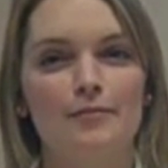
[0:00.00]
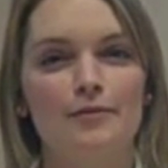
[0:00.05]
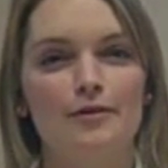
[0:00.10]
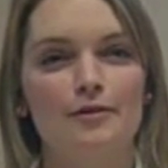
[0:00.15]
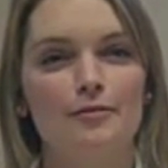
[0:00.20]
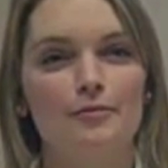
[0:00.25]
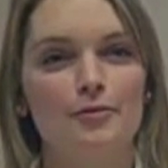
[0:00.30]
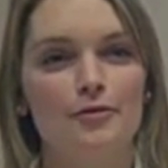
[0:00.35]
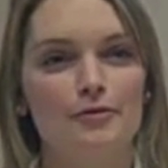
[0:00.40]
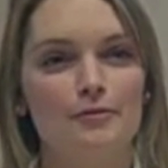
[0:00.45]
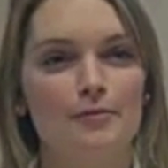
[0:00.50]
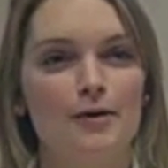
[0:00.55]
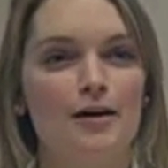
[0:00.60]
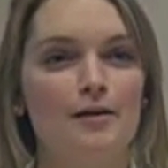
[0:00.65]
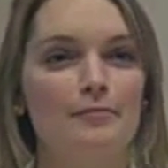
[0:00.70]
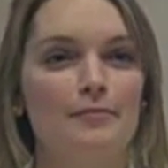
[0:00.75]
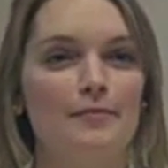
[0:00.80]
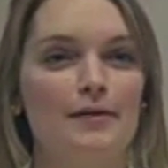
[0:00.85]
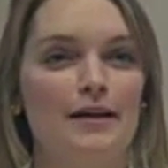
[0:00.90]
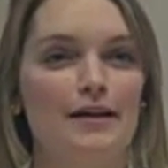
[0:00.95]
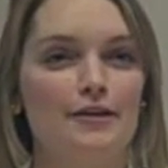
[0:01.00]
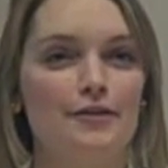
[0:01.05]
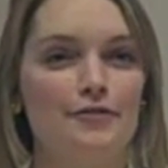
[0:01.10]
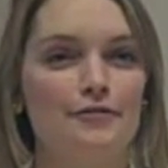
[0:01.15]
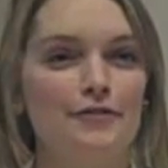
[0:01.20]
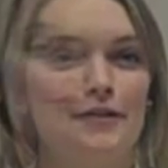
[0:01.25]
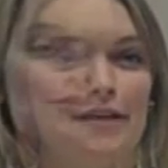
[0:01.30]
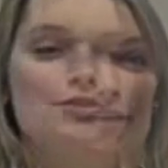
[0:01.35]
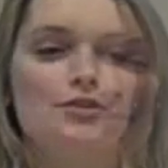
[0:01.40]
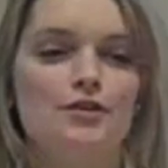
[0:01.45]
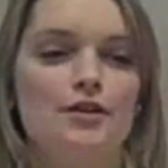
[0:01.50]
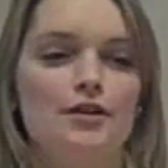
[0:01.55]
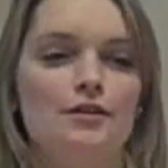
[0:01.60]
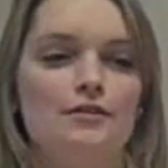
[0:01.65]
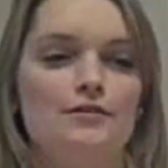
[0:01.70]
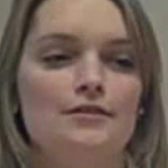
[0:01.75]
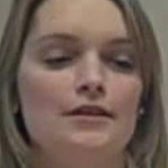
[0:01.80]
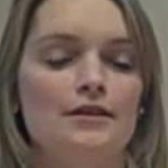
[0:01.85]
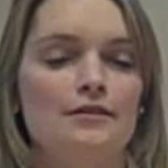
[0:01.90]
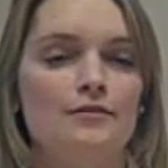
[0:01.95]
her birth mom and her family.
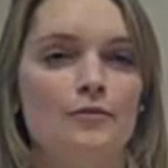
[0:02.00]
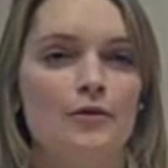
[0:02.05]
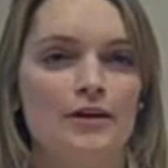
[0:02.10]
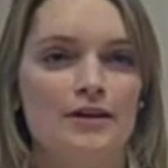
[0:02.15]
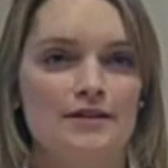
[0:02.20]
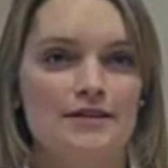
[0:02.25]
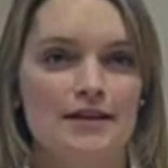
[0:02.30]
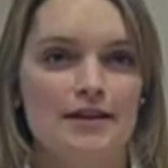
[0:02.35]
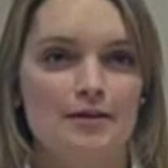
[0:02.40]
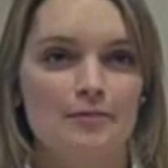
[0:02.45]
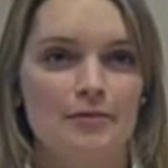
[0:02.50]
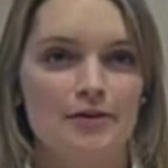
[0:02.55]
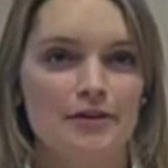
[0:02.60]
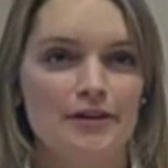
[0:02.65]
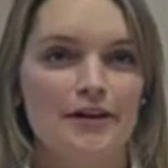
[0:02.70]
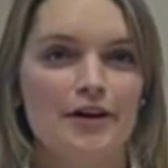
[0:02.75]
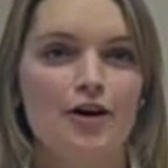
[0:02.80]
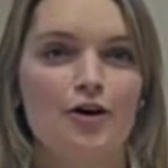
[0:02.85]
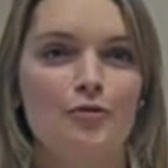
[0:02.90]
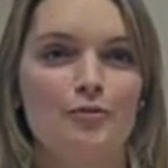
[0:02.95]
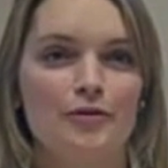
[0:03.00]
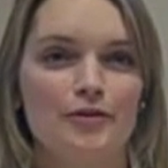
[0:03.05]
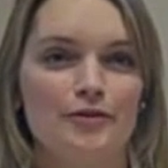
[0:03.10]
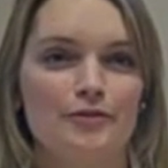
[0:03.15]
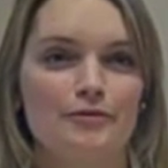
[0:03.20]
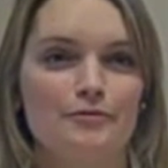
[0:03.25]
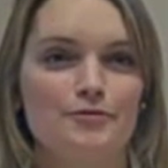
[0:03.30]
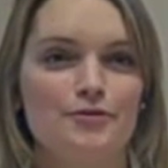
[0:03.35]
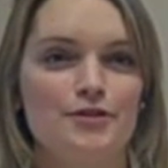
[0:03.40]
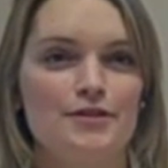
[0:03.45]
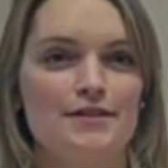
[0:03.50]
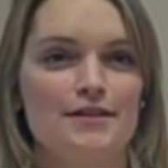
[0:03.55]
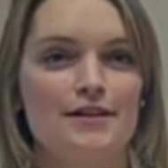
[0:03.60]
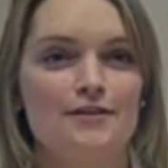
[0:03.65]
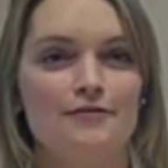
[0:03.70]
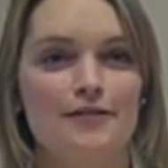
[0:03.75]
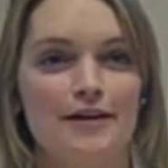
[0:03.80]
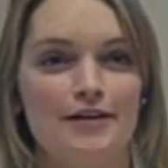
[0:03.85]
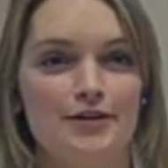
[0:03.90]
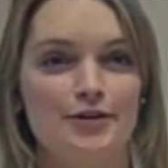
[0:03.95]
She didn't want to take Amelia home with her. She said,
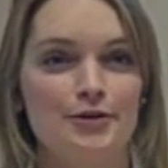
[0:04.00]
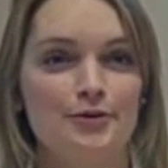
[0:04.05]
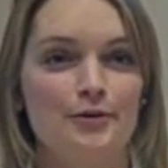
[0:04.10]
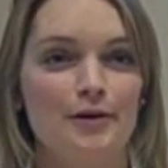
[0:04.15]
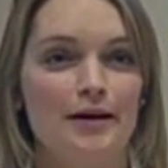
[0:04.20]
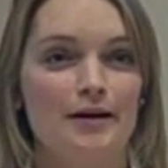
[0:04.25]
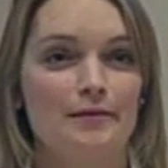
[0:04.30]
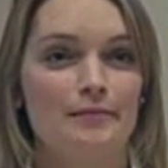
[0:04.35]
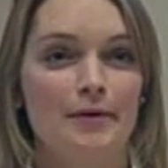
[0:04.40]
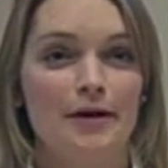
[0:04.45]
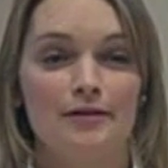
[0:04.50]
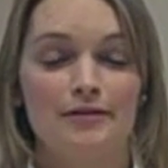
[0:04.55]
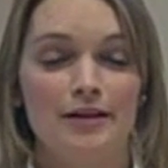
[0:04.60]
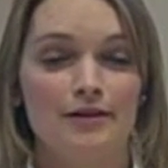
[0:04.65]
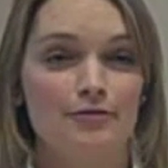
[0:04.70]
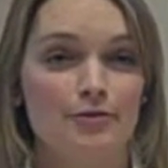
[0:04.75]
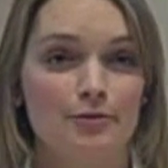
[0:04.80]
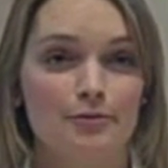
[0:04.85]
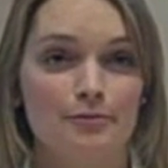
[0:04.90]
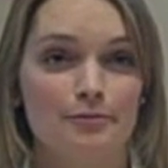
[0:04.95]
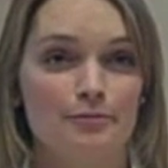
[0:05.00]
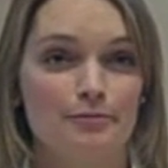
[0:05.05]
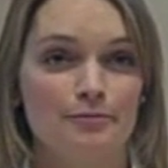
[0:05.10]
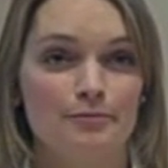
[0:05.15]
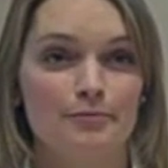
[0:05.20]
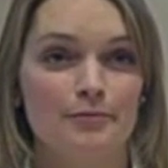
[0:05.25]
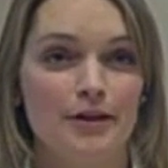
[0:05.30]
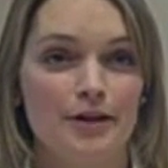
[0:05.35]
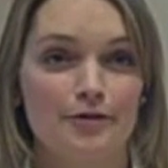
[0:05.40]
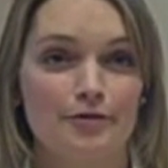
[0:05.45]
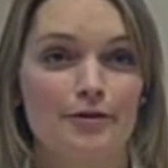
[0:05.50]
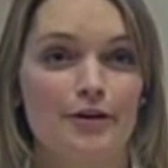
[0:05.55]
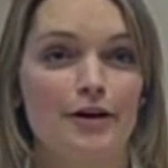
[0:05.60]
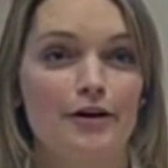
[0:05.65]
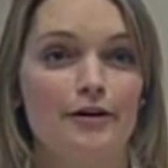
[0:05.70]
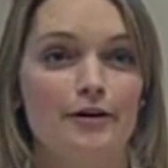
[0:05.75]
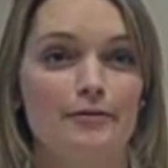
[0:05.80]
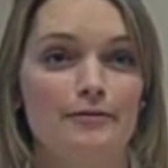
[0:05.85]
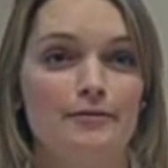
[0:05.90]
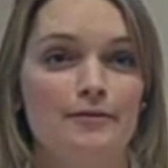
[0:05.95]
if I do, I'll never let her
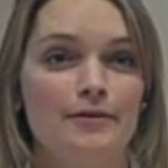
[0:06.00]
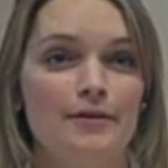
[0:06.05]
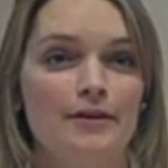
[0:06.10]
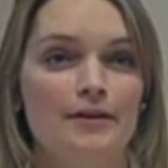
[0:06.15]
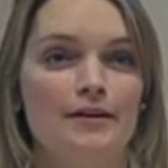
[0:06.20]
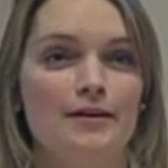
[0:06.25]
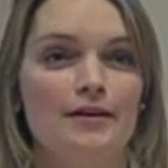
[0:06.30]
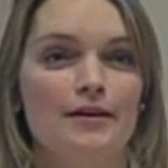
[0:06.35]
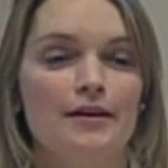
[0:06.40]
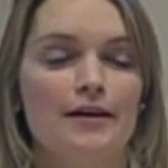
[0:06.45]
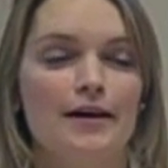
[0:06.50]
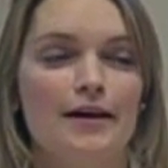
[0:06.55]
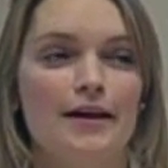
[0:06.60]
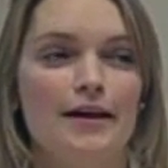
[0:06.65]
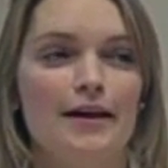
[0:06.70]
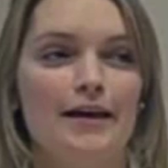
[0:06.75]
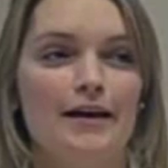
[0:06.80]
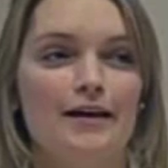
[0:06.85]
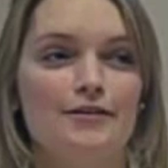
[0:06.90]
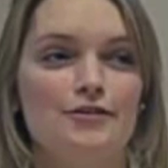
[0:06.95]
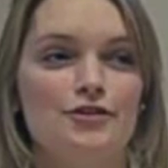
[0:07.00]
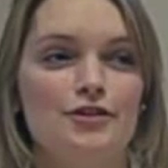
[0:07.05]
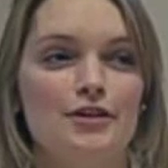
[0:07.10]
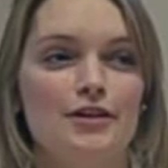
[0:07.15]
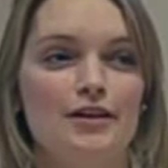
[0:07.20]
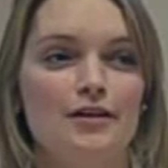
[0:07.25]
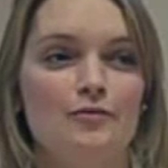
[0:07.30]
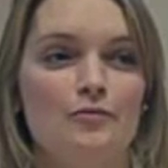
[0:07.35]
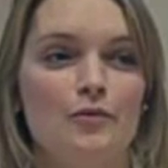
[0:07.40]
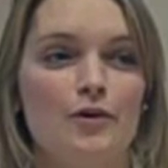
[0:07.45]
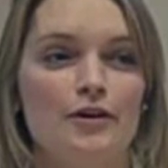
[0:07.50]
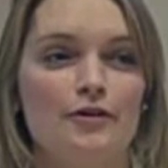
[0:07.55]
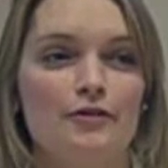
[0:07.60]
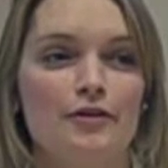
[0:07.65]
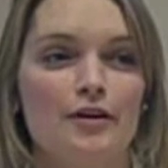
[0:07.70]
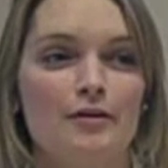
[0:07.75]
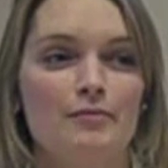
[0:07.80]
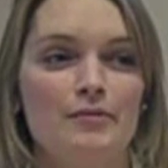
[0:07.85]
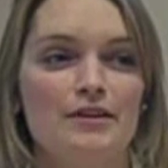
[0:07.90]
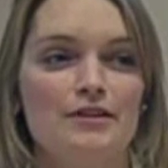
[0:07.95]
go. And she didn't want
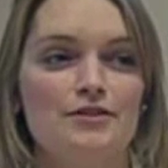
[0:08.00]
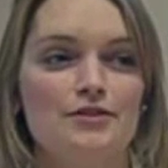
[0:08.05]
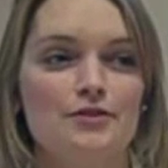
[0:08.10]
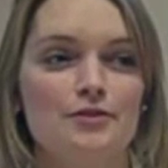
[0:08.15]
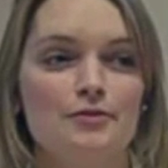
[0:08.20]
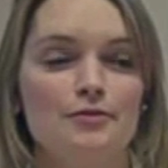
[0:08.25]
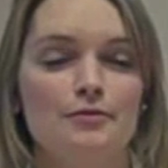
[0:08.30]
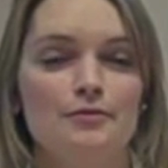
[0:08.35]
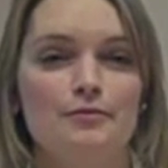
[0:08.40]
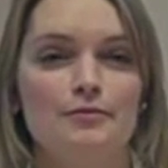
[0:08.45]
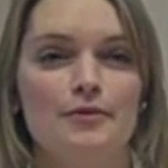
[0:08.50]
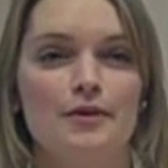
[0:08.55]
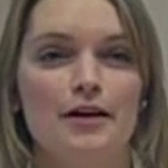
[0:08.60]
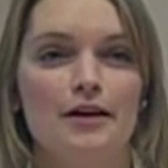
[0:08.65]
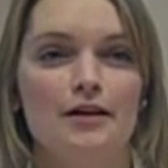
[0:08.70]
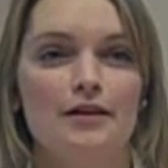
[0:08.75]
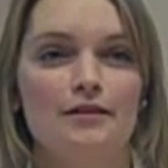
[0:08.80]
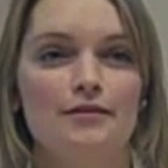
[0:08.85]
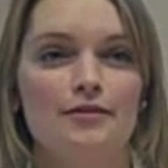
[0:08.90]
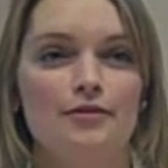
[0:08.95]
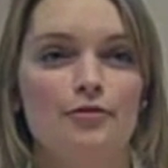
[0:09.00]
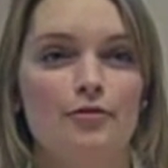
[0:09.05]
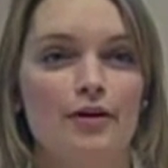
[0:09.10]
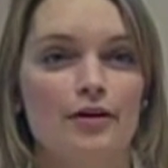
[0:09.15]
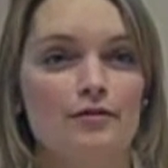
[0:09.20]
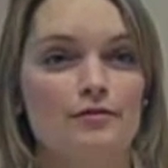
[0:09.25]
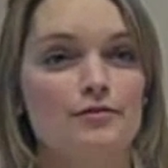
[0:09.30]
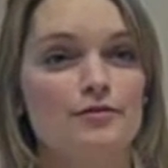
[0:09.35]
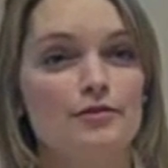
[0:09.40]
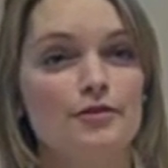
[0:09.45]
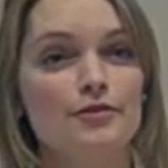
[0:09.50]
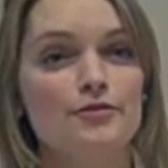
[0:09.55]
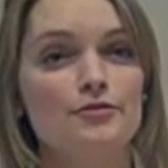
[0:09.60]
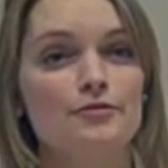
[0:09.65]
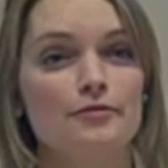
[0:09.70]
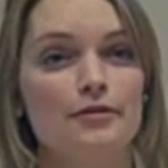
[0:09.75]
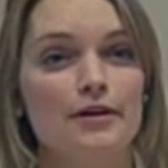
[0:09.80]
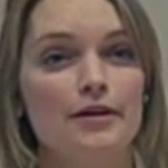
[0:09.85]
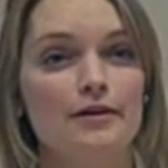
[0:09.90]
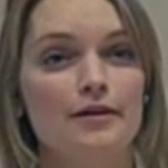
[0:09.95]
her coming to the Cradle's
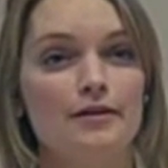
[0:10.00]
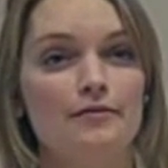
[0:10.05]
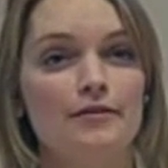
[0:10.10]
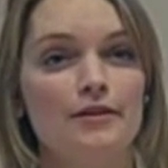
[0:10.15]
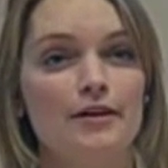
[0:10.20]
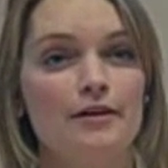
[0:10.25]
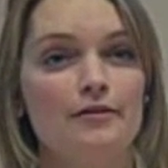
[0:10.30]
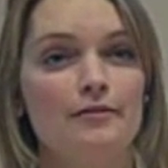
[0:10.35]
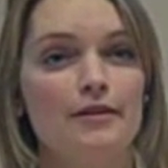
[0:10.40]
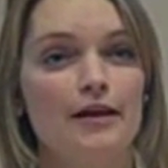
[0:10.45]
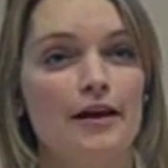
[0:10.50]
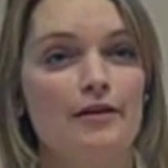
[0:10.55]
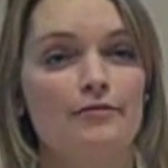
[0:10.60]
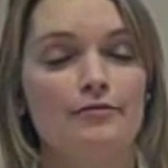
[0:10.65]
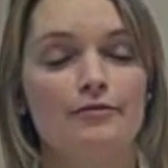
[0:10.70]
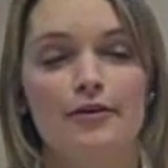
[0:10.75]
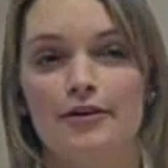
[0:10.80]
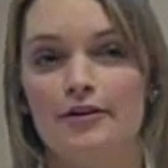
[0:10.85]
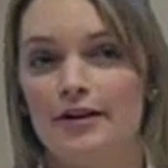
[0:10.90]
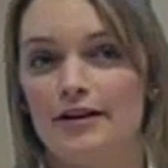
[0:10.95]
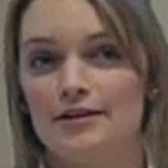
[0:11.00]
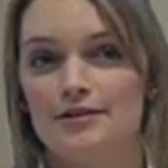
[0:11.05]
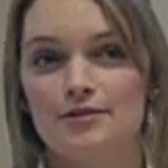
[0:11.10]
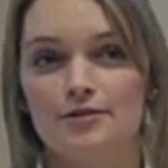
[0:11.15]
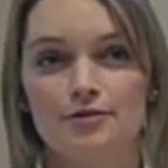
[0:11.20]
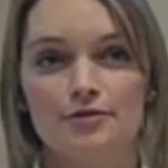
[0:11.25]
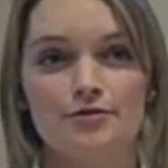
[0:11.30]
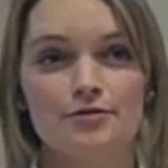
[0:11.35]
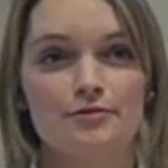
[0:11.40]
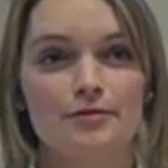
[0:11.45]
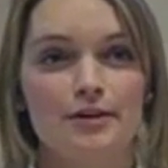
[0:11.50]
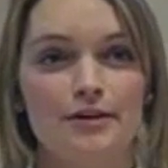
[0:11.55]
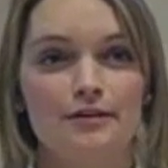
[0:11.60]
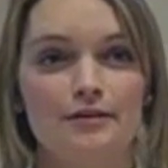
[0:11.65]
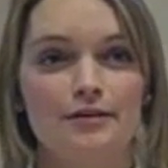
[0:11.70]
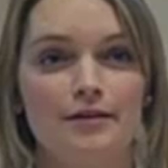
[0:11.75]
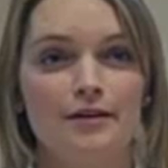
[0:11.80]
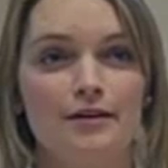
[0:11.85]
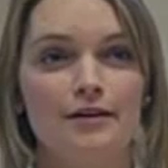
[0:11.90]
nursery, even though they have a very nice nursery